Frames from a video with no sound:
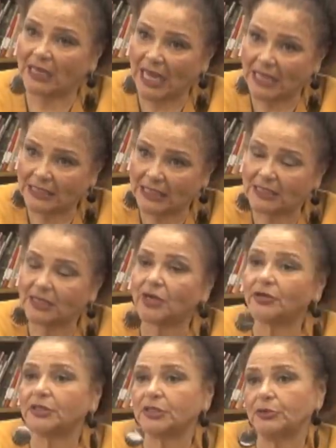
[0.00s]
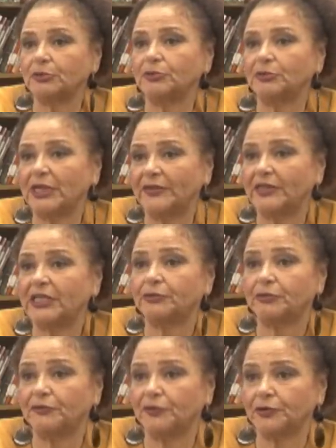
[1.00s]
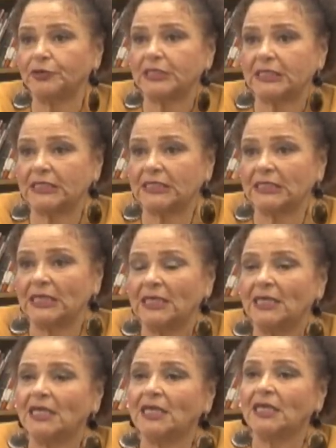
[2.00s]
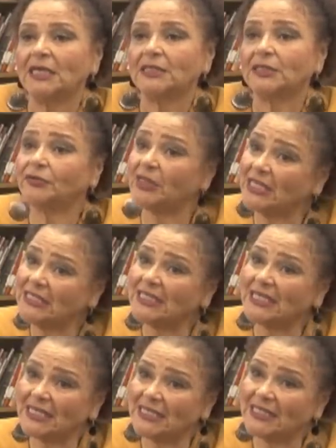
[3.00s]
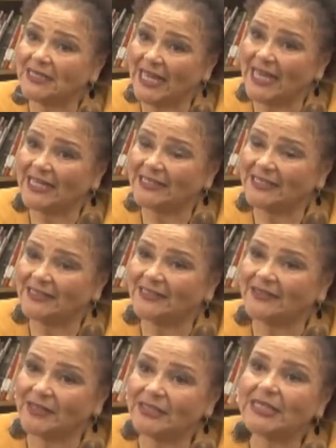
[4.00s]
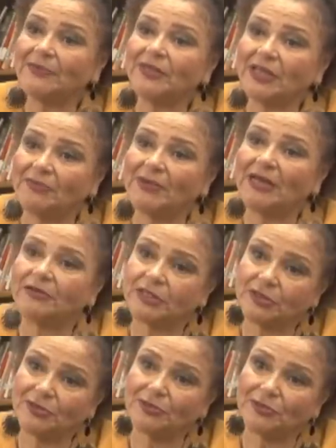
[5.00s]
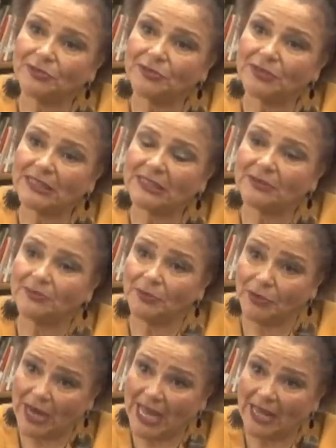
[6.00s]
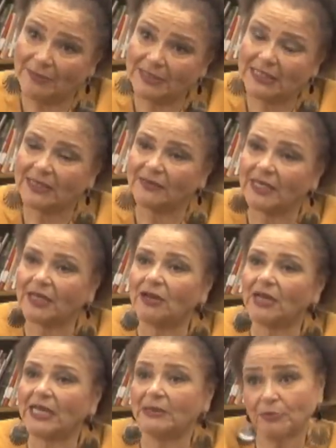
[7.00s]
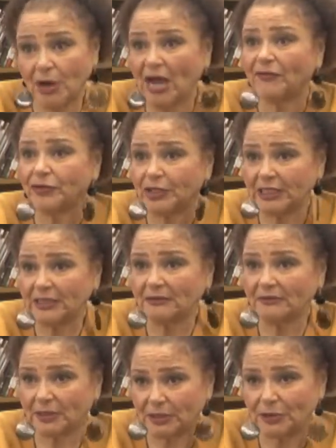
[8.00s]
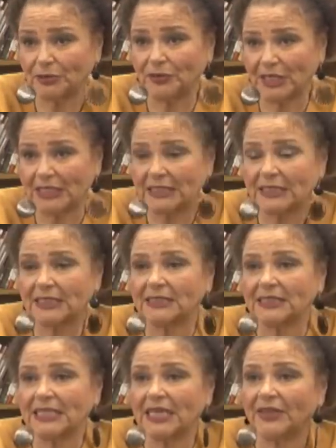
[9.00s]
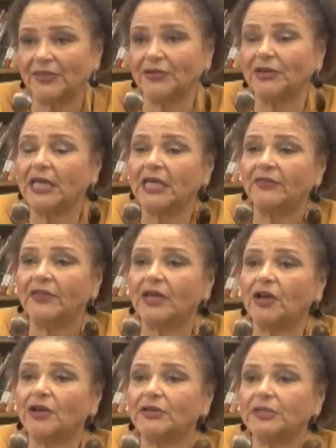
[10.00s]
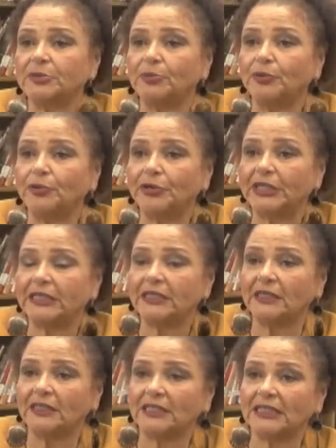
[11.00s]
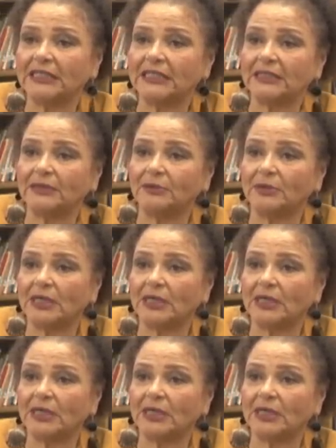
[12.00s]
as they start school, and then it reverses. So that says that there's something about schools, perhaps, and poverty, the two things together, that aren't supporting the